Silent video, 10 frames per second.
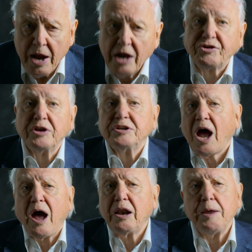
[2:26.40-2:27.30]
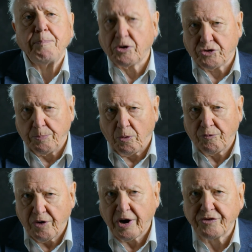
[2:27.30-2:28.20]
it's entirely possible
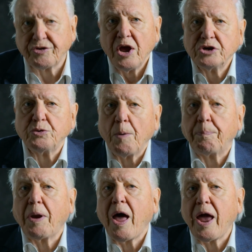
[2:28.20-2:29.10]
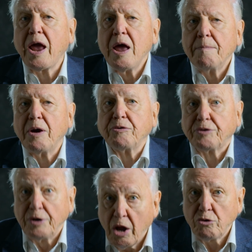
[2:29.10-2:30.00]
for us to apply
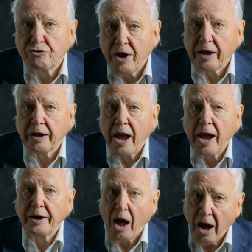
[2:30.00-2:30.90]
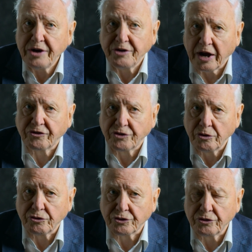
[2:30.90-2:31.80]
both low-tech and high-tech
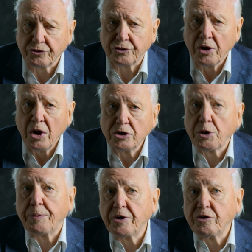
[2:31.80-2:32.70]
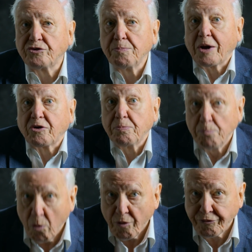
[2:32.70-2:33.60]
solutions to produce much
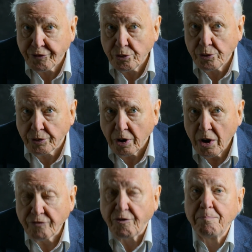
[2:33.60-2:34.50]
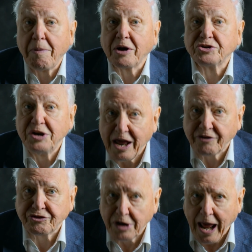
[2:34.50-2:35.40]
more food from much
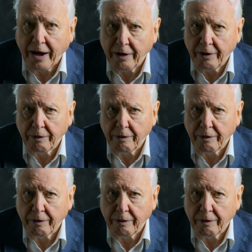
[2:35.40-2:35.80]
less land.